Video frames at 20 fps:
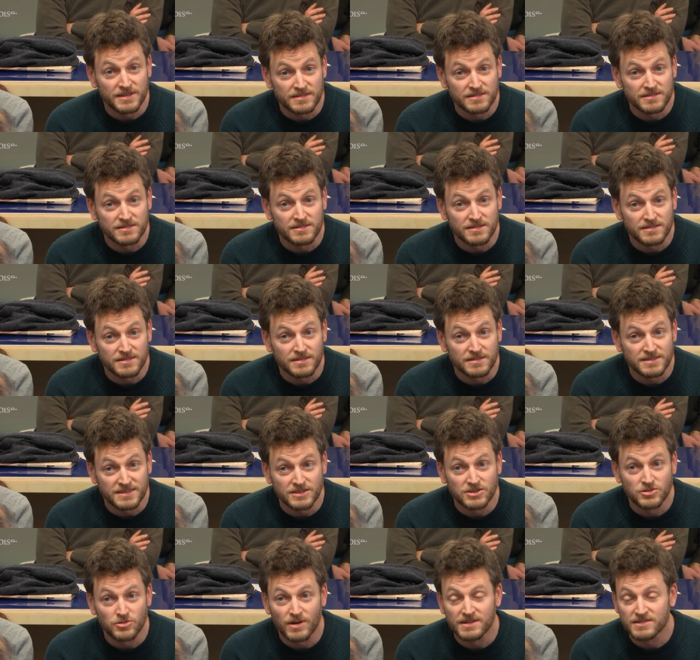system,
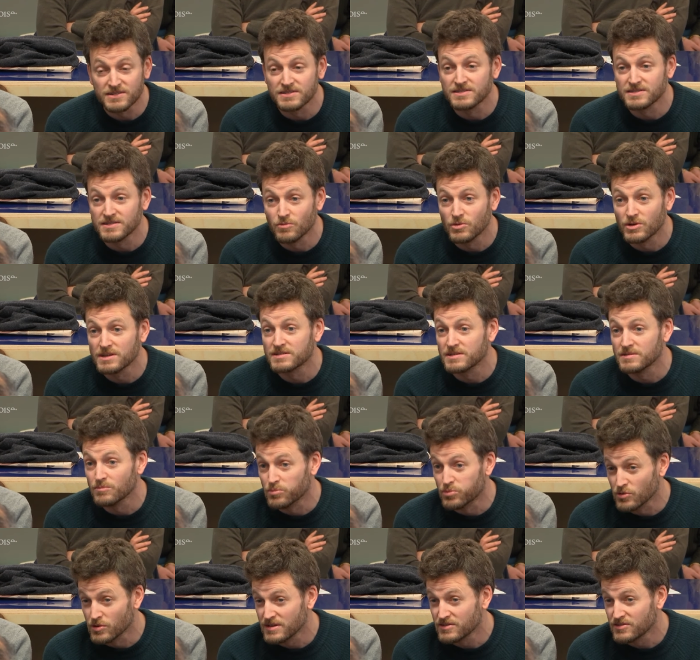situations in which
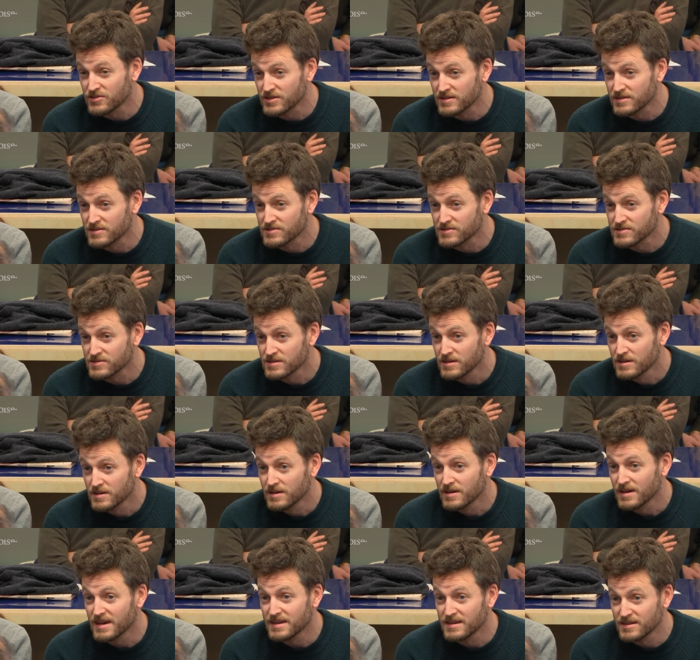it breaches
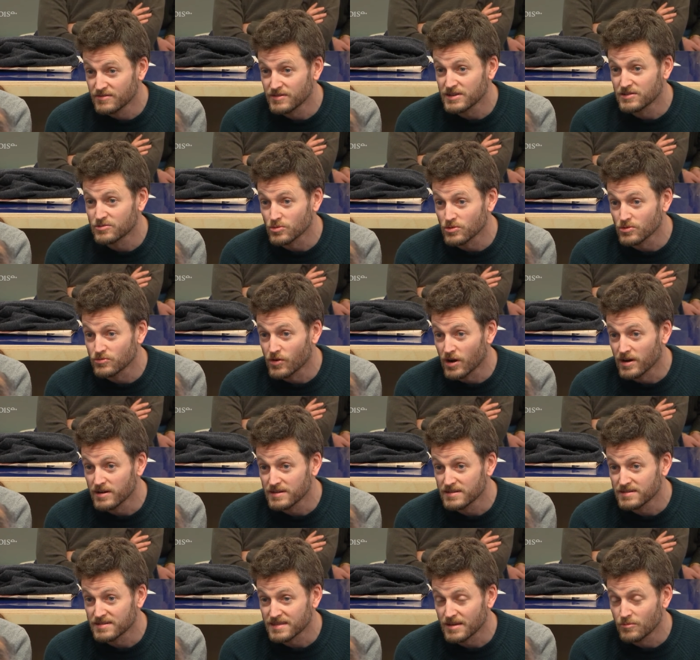individual
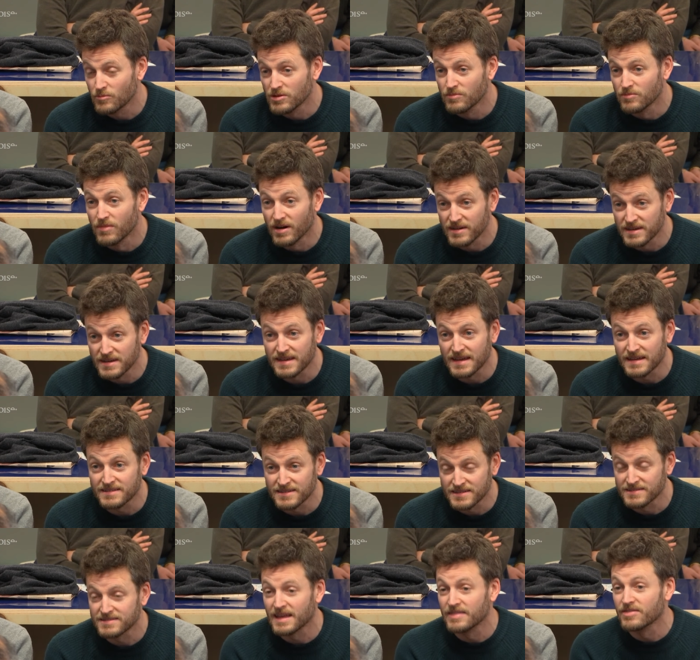rights, then we might get
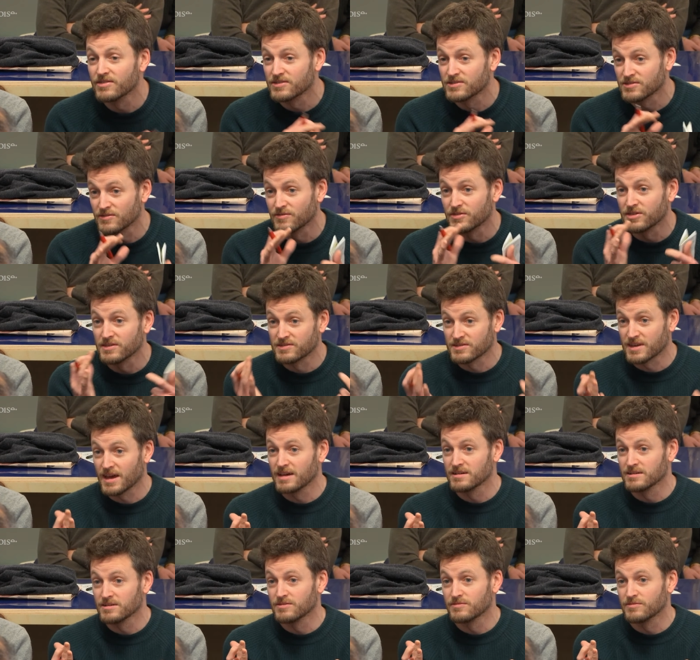a sense of the
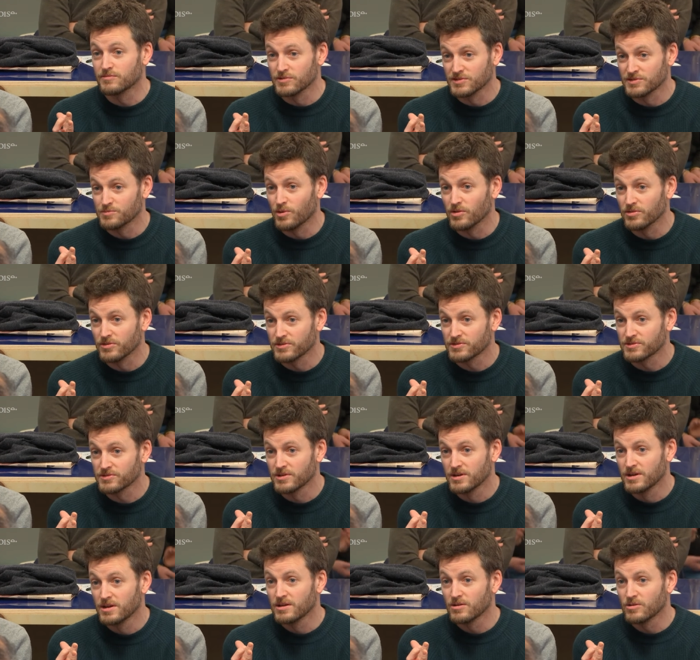scale of response
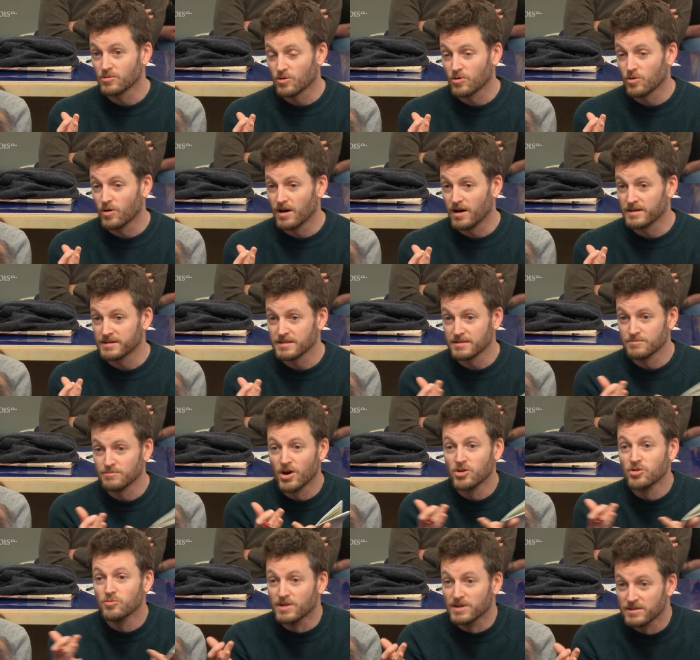required. At the
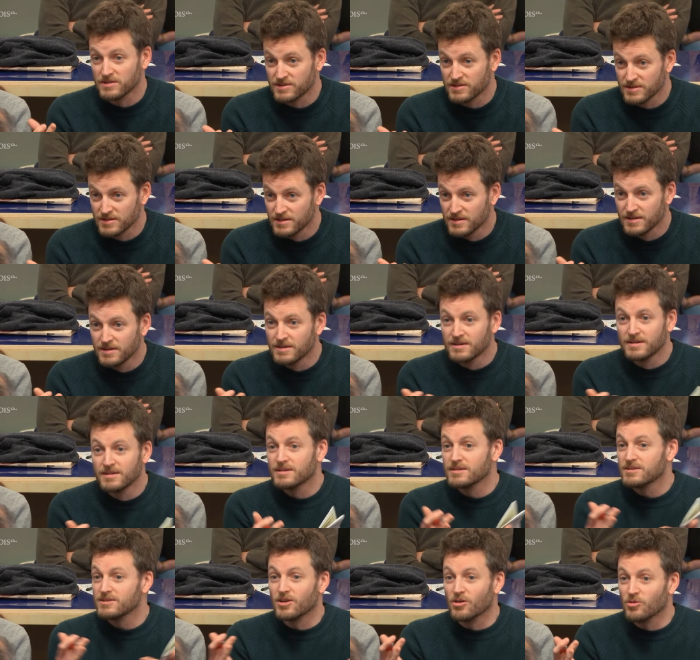moment,
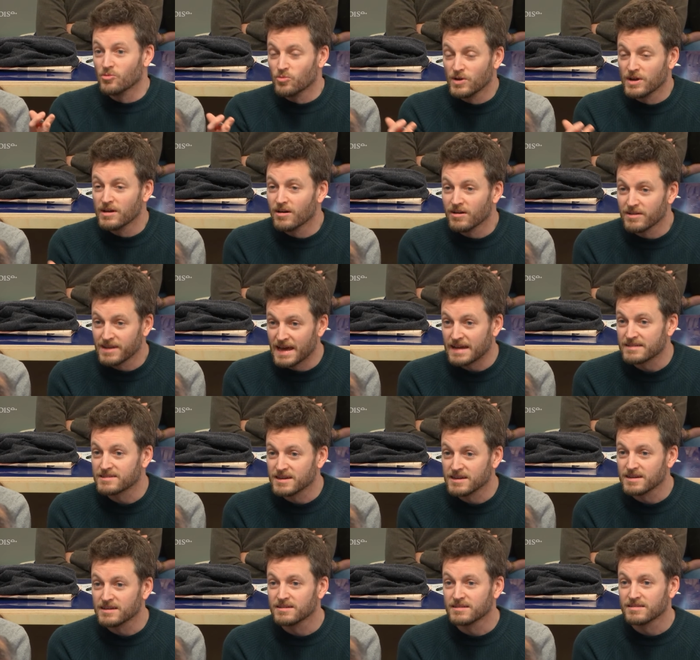you know, we are
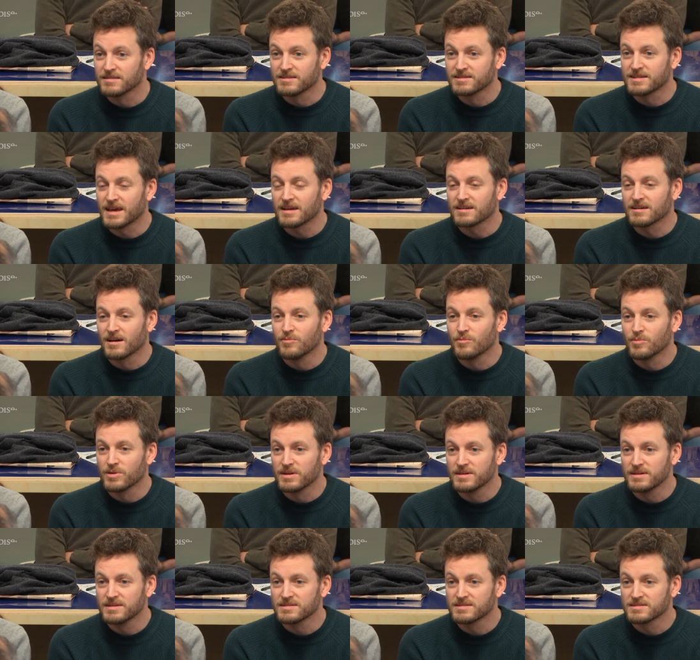letting the tech
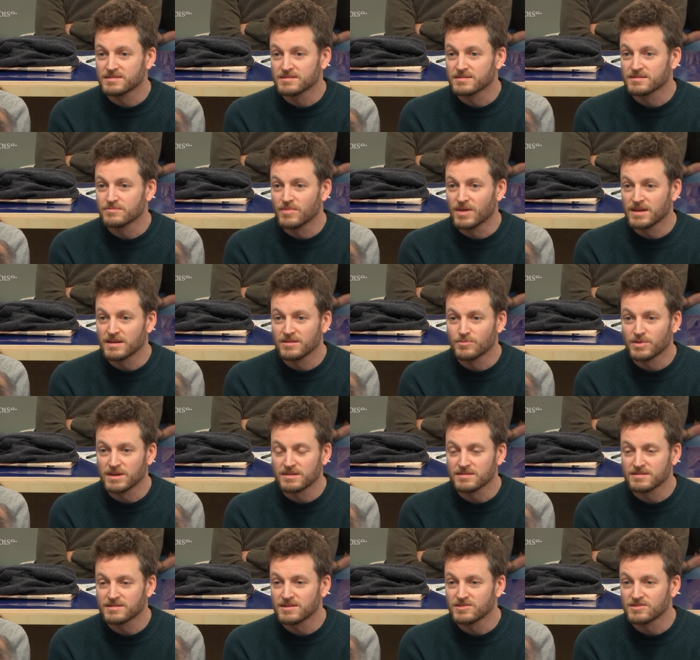companies make the
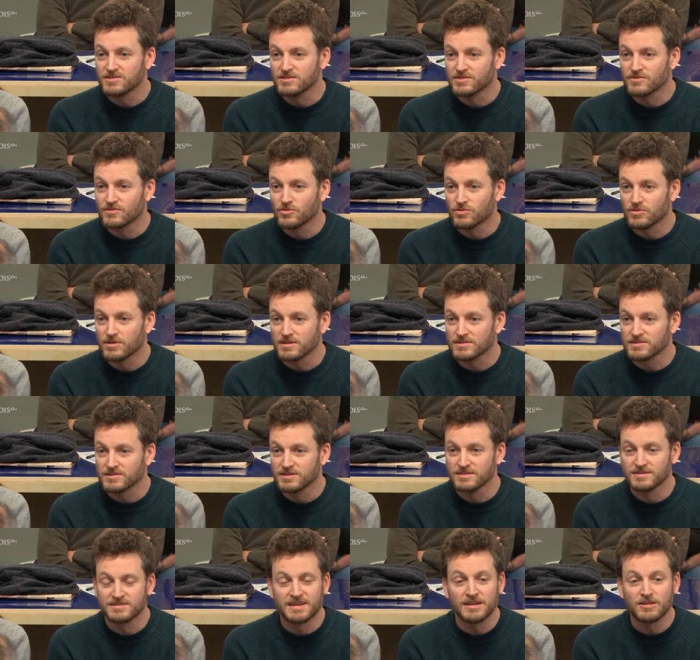big decisions for us,
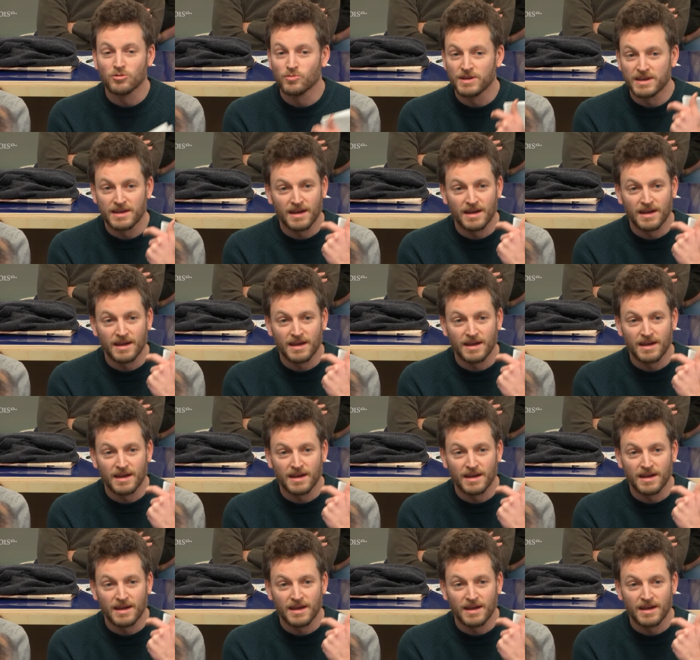and until